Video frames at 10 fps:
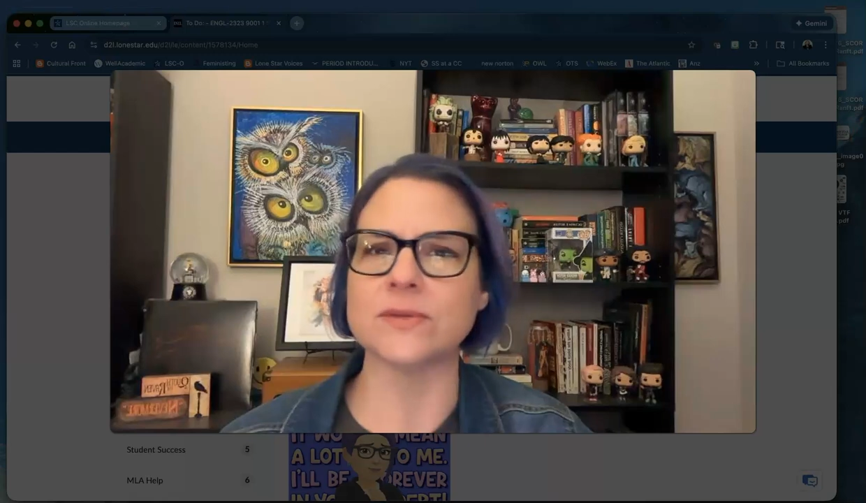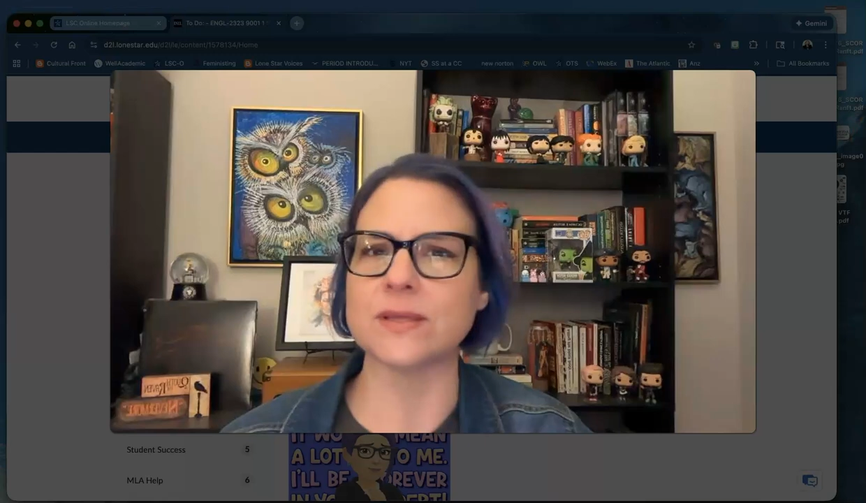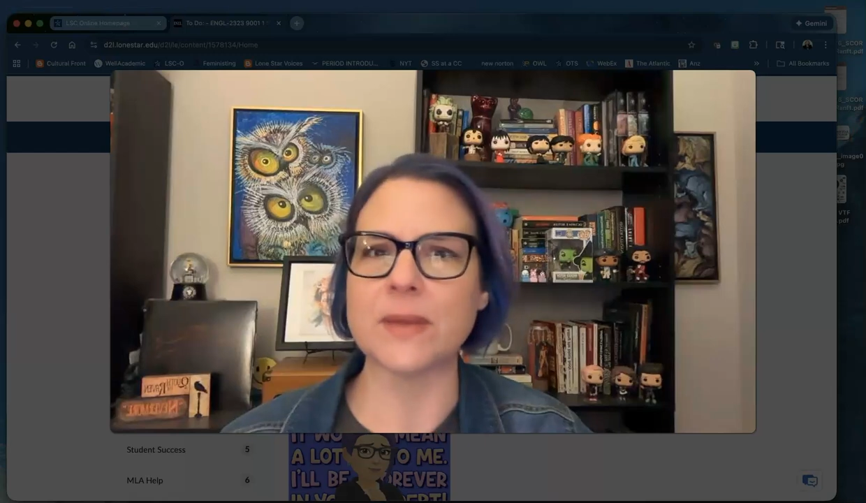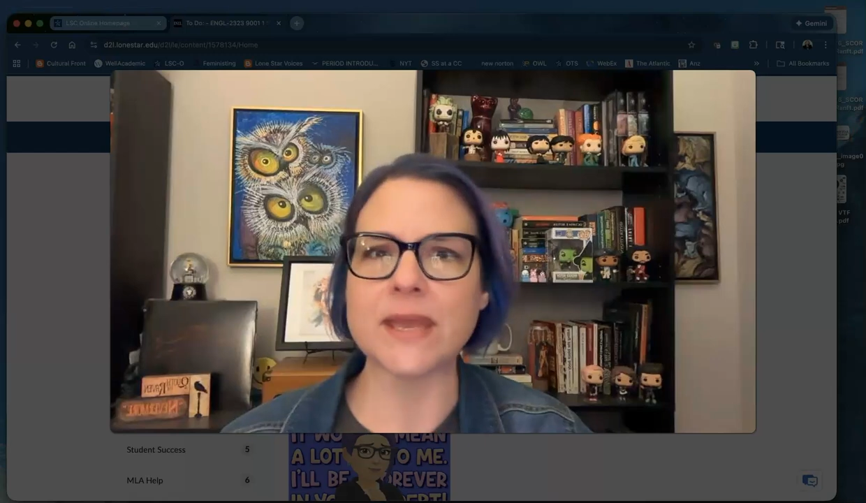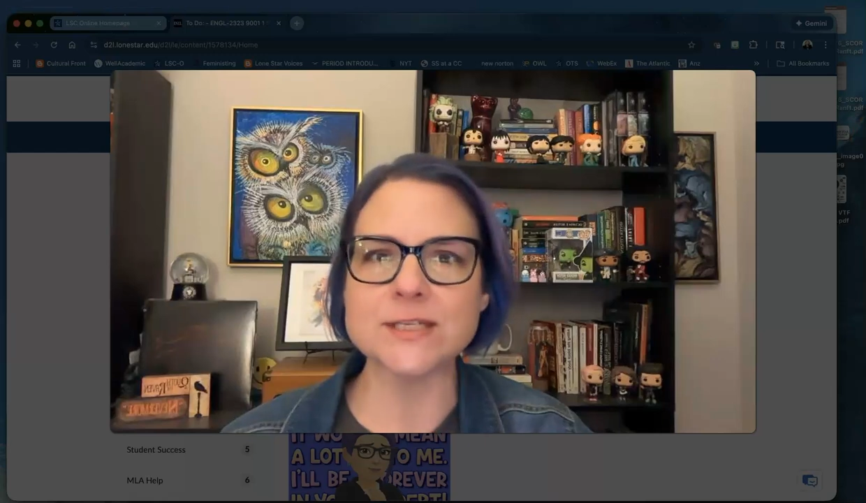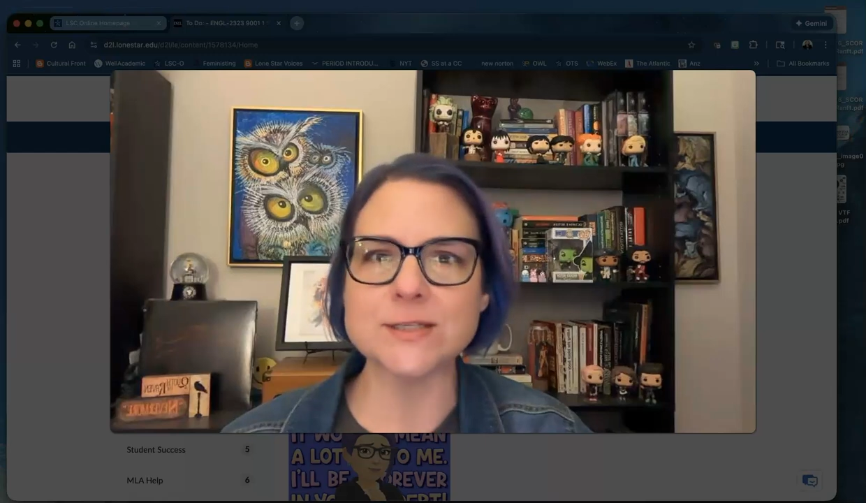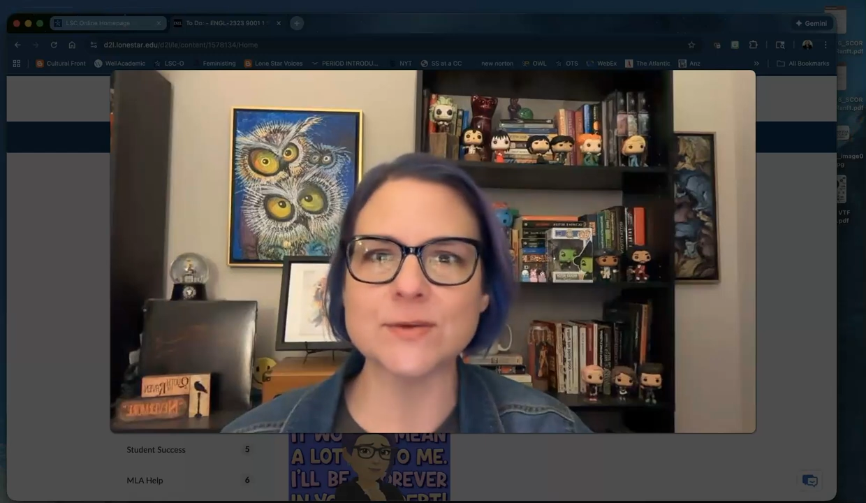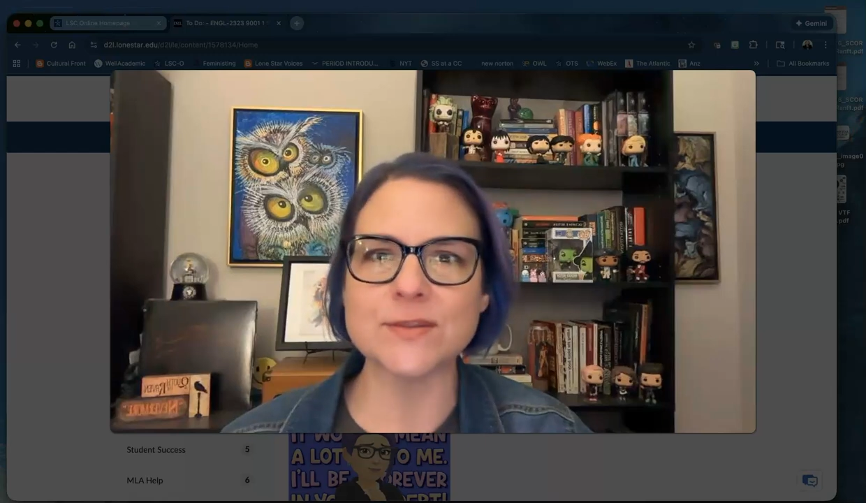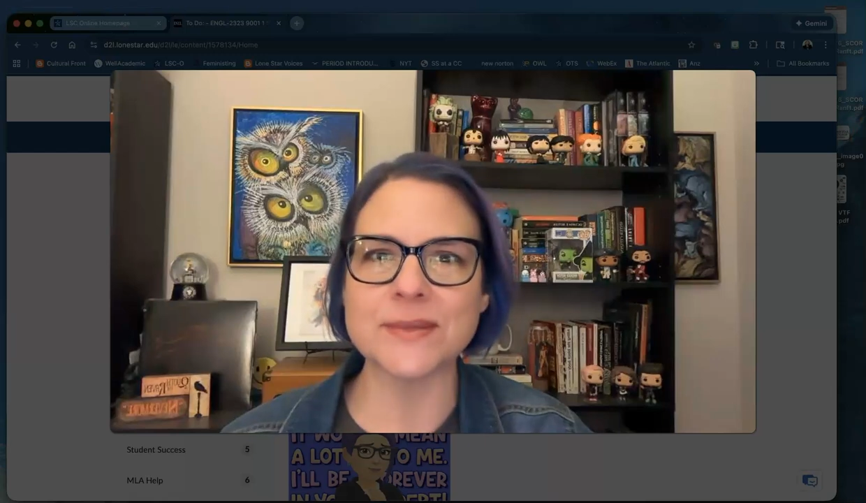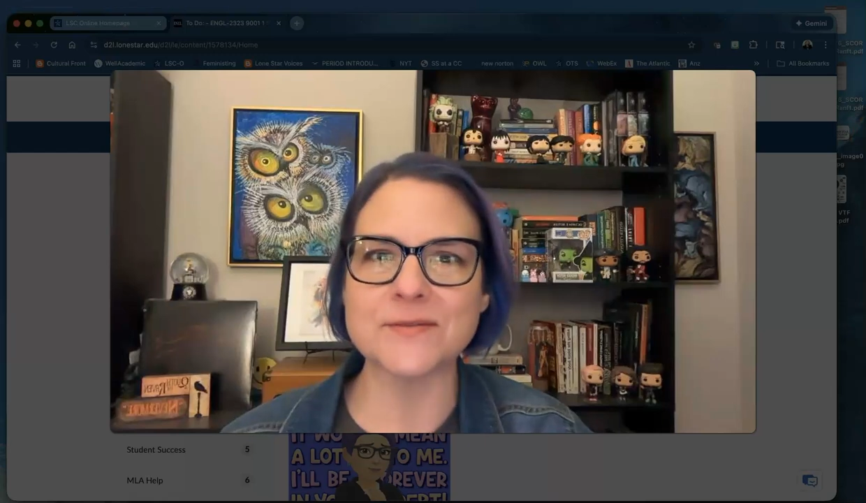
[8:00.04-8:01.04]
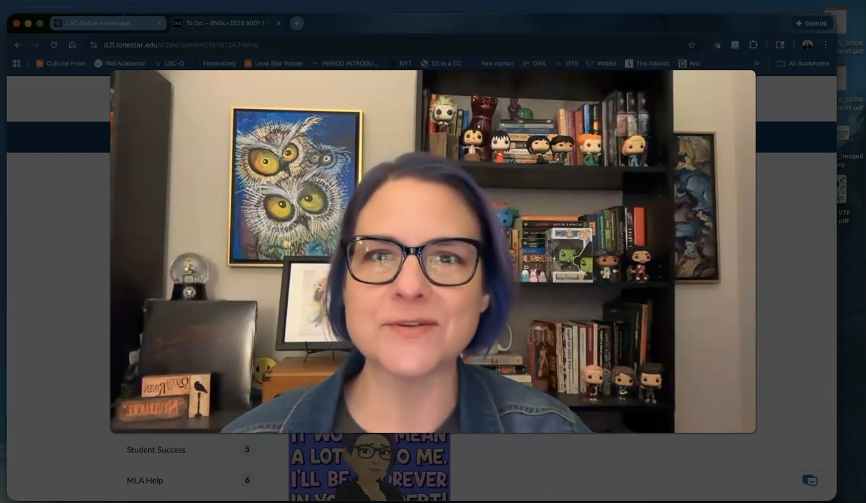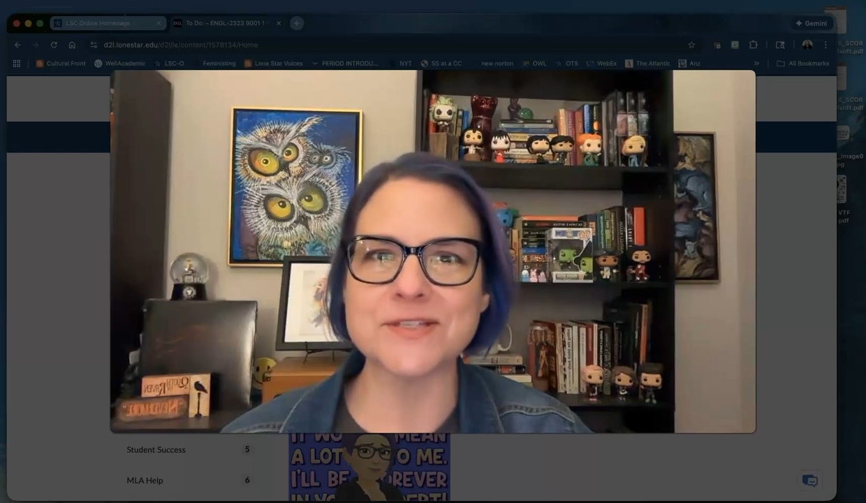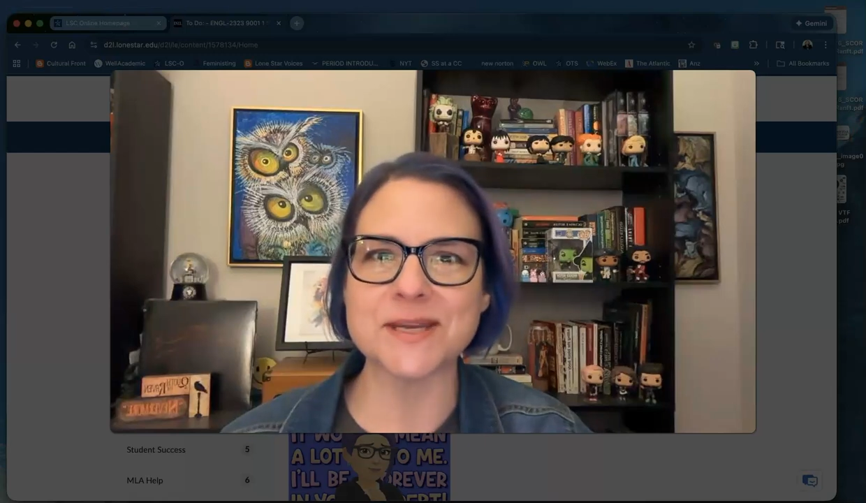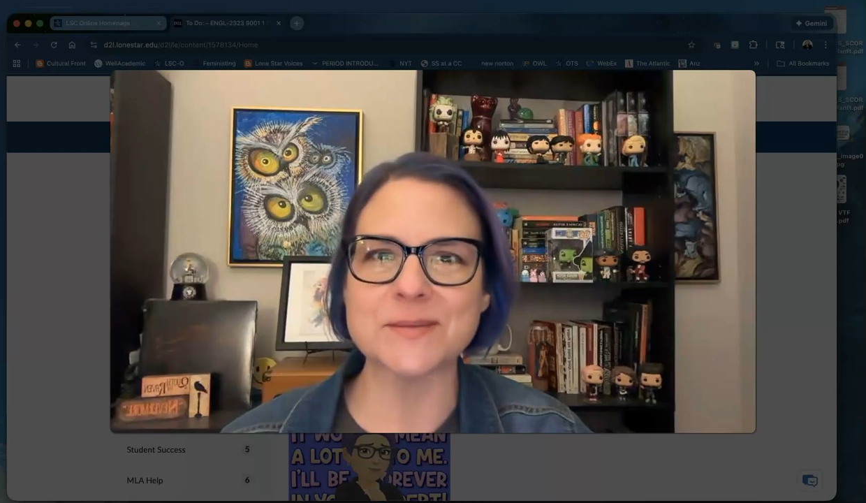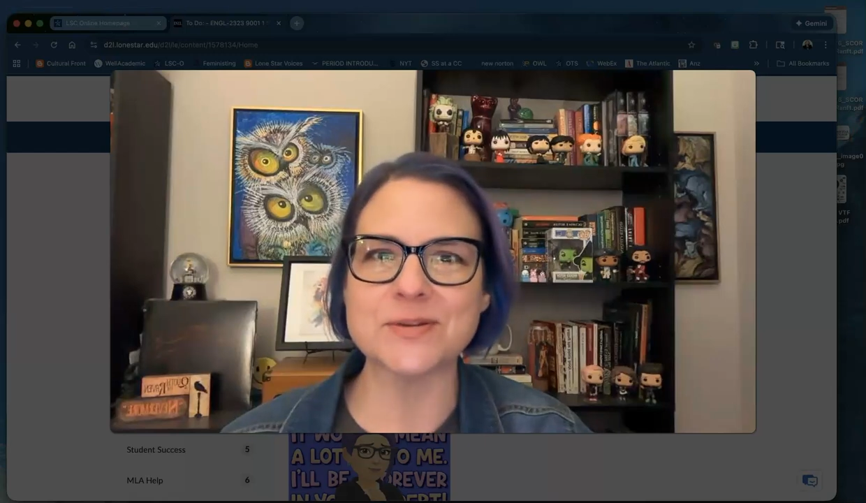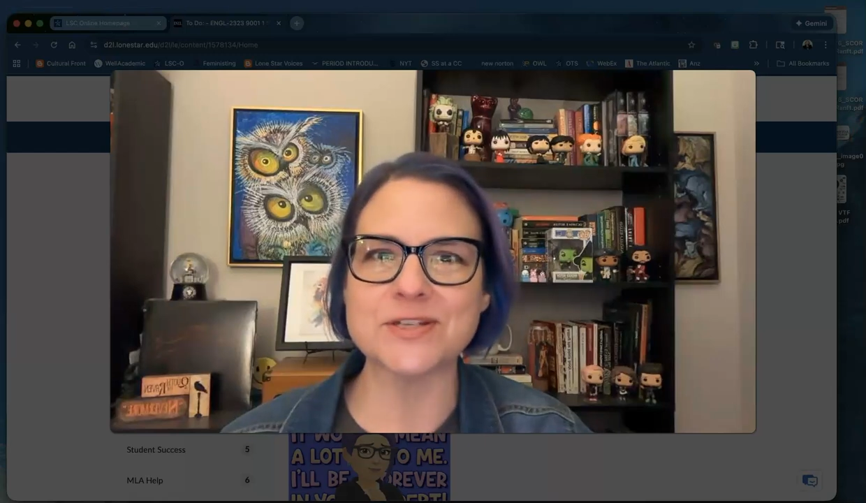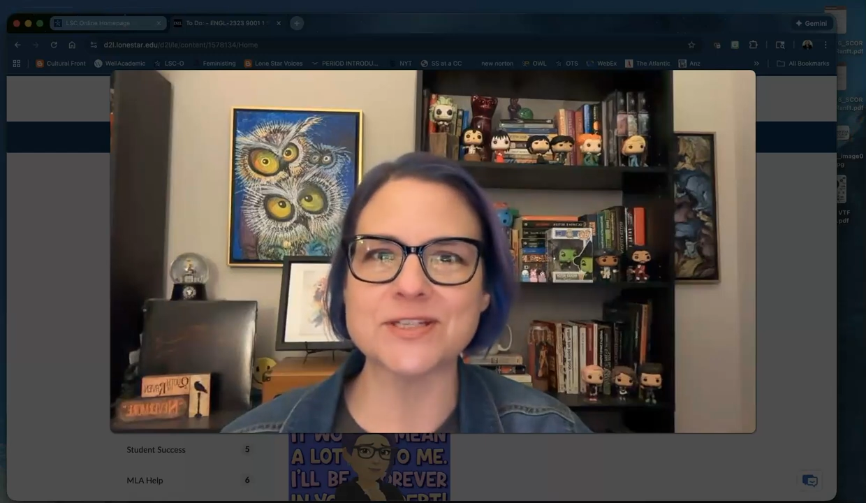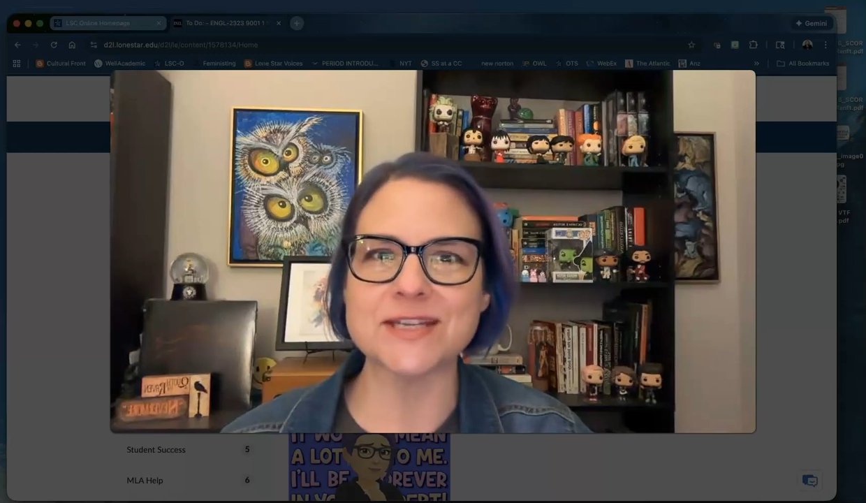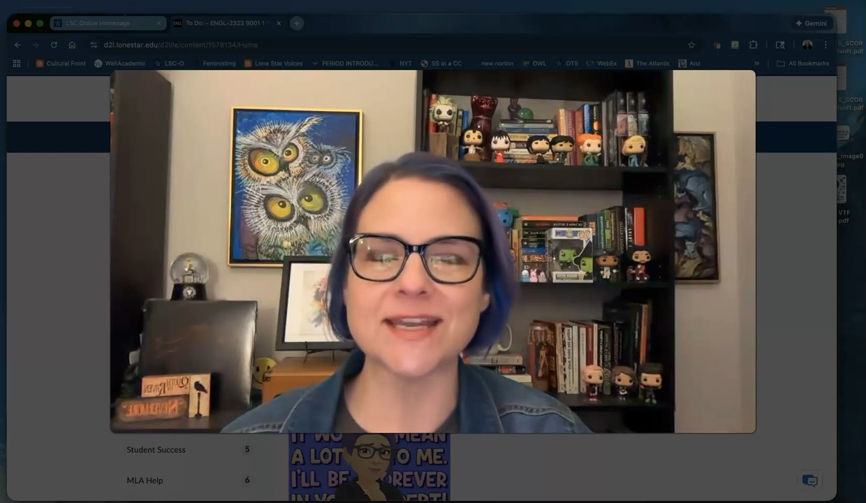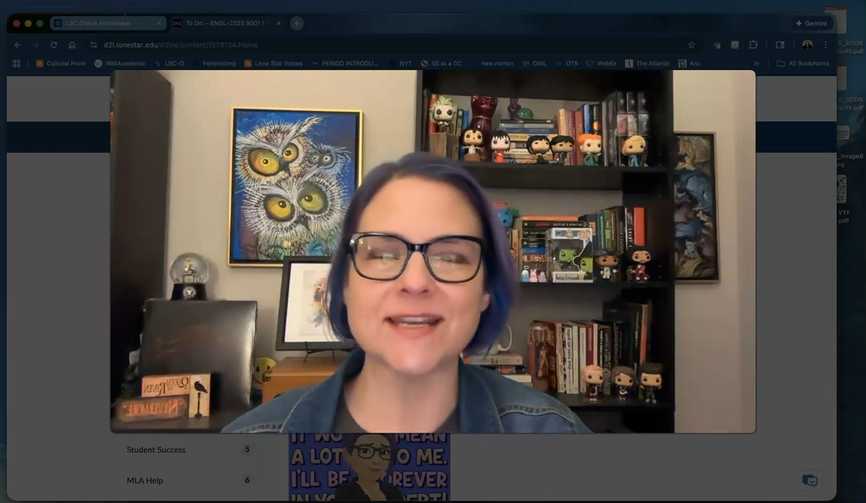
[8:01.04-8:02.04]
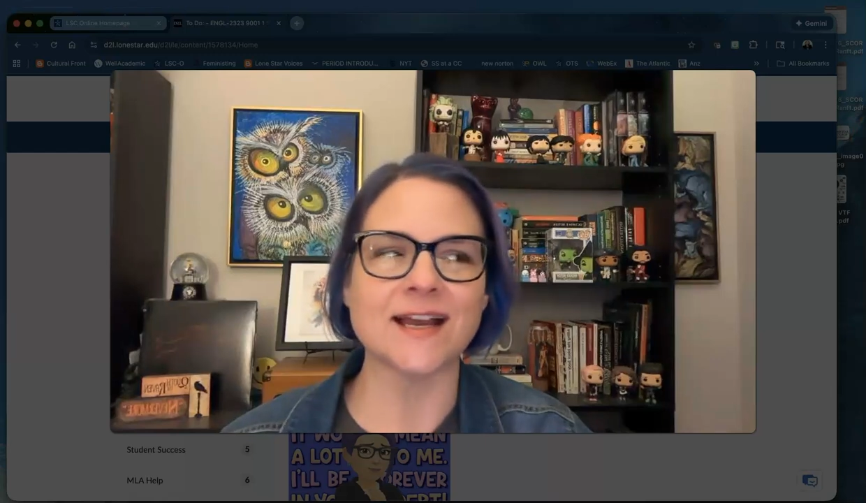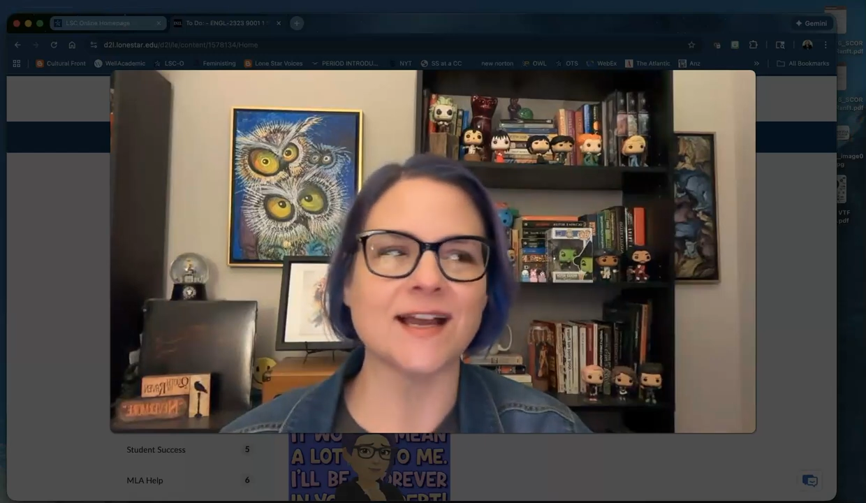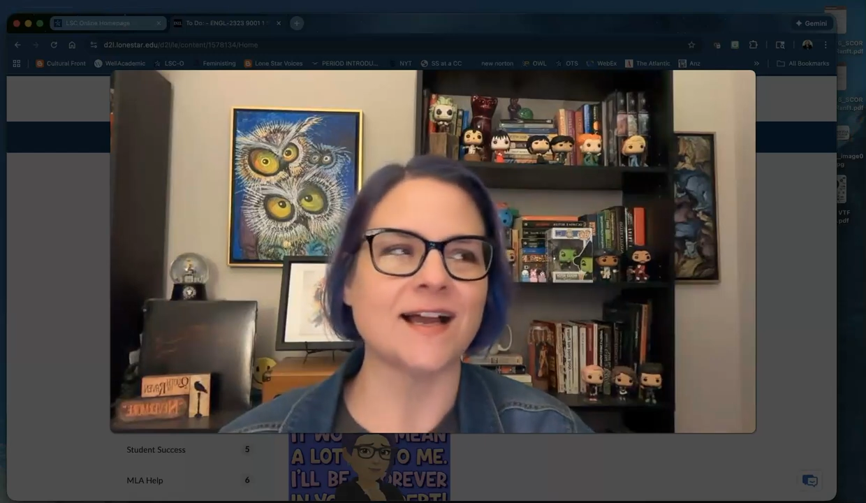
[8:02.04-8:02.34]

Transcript: really patient with me, which I appreciate,